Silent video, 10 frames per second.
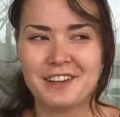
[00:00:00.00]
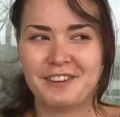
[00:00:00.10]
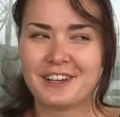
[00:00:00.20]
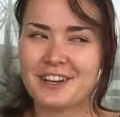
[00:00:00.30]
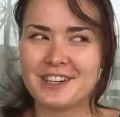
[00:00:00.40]

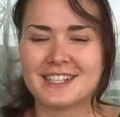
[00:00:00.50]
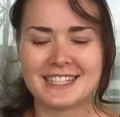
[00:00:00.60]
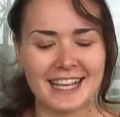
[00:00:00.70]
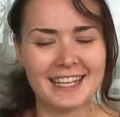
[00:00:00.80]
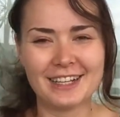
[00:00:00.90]
because
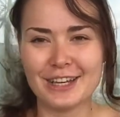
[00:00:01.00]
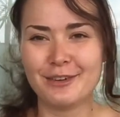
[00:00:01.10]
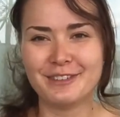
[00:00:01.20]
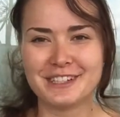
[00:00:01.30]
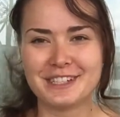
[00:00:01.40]
like they
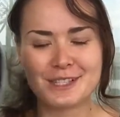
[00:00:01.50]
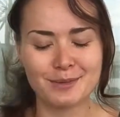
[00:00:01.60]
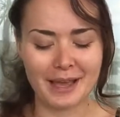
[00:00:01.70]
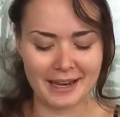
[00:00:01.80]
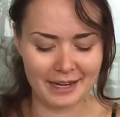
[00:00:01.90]
obviously
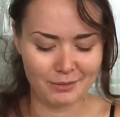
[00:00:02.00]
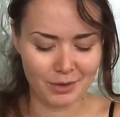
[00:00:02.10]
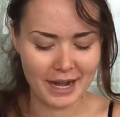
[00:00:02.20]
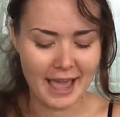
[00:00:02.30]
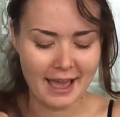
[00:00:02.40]
sweat and
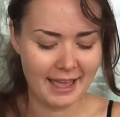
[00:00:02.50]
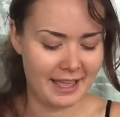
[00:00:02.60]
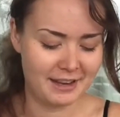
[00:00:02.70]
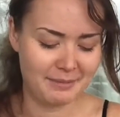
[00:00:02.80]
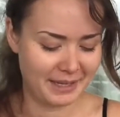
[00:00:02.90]
worn out,
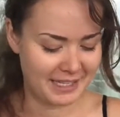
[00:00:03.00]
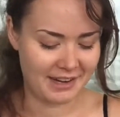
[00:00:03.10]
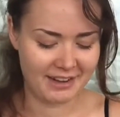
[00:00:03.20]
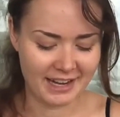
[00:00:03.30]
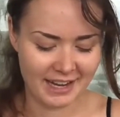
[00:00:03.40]
and the
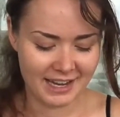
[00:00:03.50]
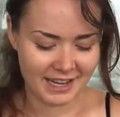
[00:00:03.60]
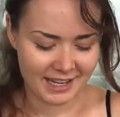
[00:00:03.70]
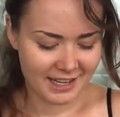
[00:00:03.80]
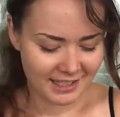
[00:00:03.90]
bacteria
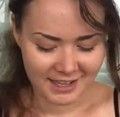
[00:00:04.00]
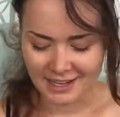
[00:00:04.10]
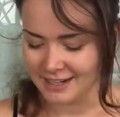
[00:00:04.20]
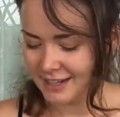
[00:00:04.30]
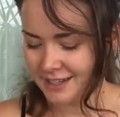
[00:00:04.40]

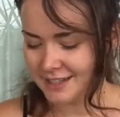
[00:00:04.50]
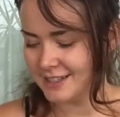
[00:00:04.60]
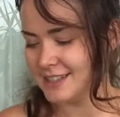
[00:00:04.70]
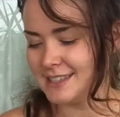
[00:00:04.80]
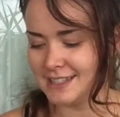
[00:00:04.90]
kind of
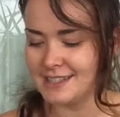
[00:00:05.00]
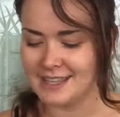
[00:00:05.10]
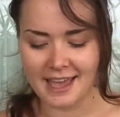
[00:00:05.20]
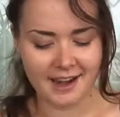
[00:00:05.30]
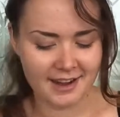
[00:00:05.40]
sits
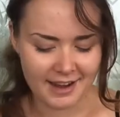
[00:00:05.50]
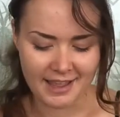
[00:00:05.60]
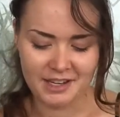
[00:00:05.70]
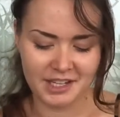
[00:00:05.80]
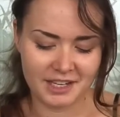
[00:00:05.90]
there
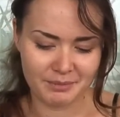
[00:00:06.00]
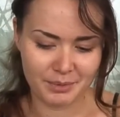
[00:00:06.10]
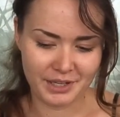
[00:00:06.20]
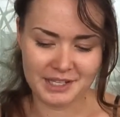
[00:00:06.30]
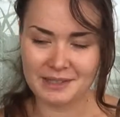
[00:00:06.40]
and
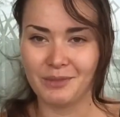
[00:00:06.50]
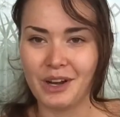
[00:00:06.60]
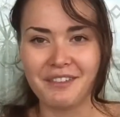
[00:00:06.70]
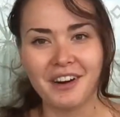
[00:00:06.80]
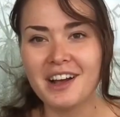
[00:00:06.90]
breathes and
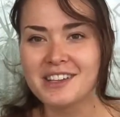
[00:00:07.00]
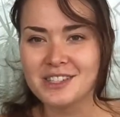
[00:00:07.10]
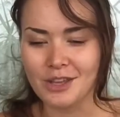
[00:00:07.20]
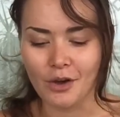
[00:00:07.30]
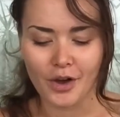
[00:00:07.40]
whatever else.
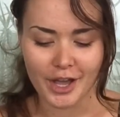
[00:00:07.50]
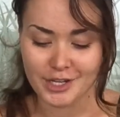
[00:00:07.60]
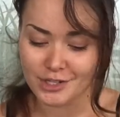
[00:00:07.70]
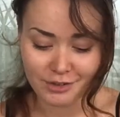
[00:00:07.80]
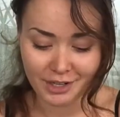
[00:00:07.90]
So I
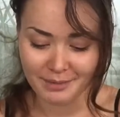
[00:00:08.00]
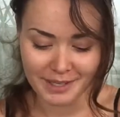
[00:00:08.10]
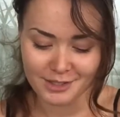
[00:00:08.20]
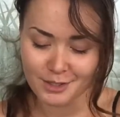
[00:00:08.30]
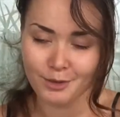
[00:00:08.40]
just
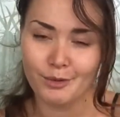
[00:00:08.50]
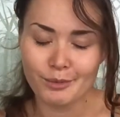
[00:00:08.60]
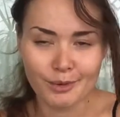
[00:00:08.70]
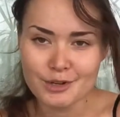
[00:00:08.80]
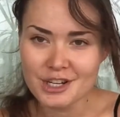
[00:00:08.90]
recommend to
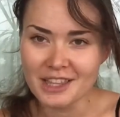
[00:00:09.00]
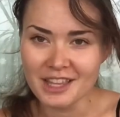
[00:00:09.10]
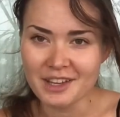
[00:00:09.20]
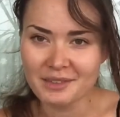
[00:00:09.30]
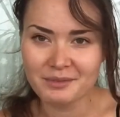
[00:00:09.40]
wash
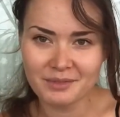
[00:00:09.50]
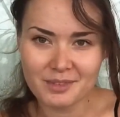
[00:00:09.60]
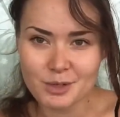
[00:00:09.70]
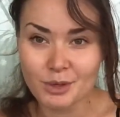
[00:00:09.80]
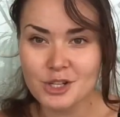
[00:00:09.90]

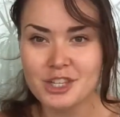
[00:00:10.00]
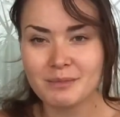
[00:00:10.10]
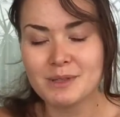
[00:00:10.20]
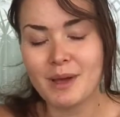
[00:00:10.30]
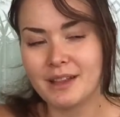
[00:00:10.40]

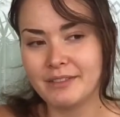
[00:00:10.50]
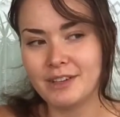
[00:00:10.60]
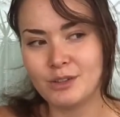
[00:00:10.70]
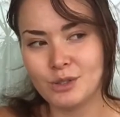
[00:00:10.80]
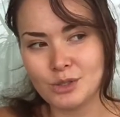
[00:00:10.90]
them as well,
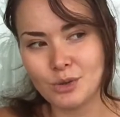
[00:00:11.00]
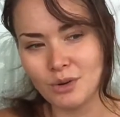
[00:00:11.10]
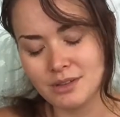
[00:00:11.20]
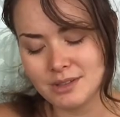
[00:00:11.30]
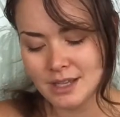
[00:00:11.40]
even on your
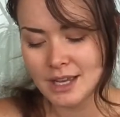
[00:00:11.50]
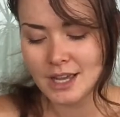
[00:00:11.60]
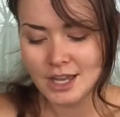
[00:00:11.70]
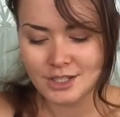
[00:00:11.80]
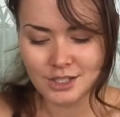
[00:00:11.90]
tours,
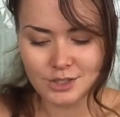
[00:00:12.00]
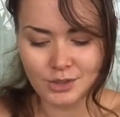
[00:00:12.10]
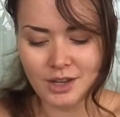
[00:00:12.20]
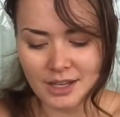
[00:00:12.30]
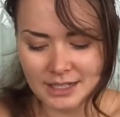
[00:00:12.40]
just to
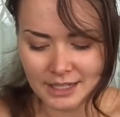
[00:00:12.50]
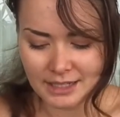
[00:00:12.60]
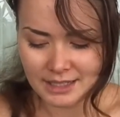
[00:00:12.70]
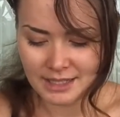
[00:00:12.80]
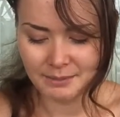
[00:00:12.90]
kind of
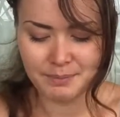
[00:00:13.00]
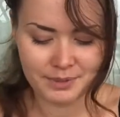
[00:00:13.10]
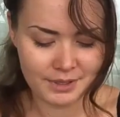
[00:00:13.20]
keep